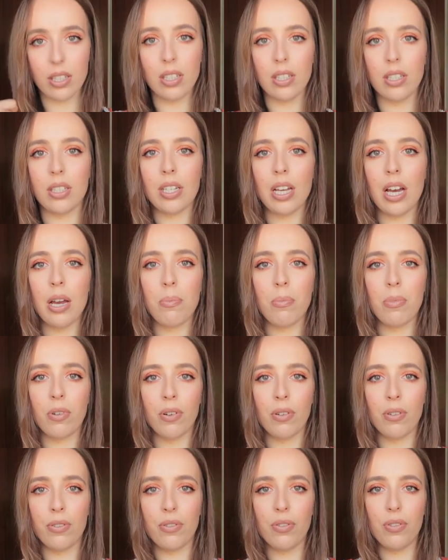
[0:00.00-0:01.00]
the type
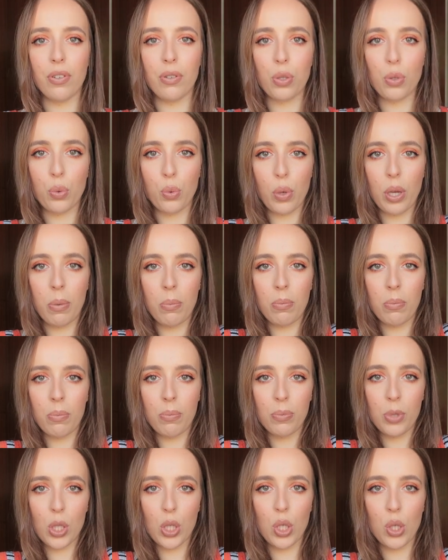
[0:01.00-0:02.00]
of
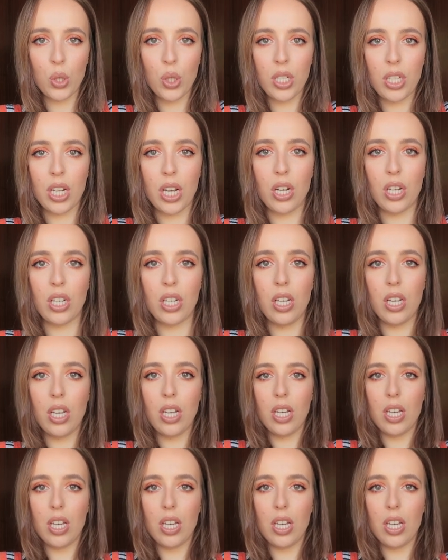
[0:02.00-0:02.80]
swim suit that